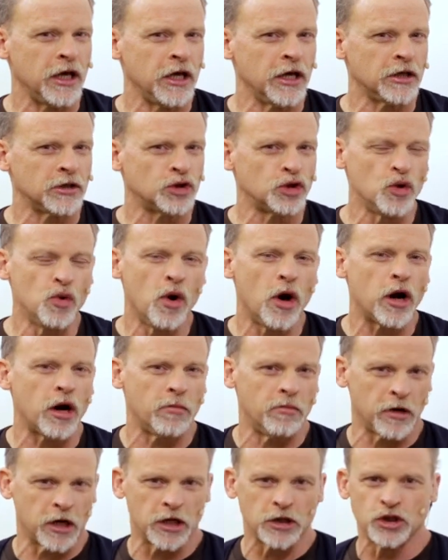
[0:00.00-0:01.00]
is
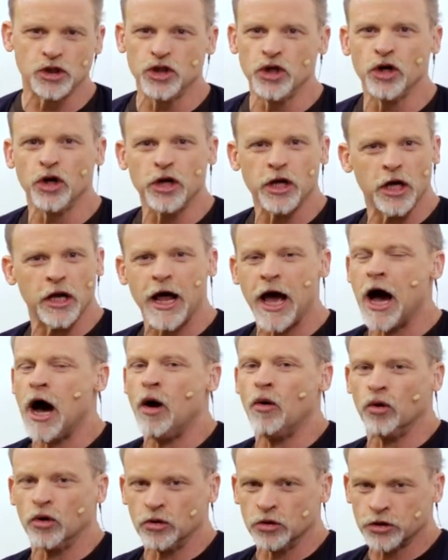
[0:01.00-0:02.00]
200 gajillion
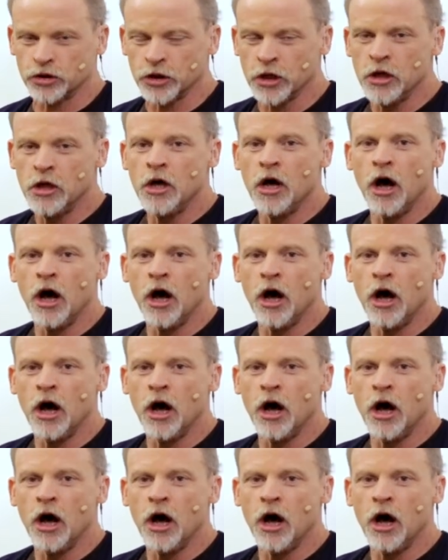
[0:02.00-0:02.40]
hours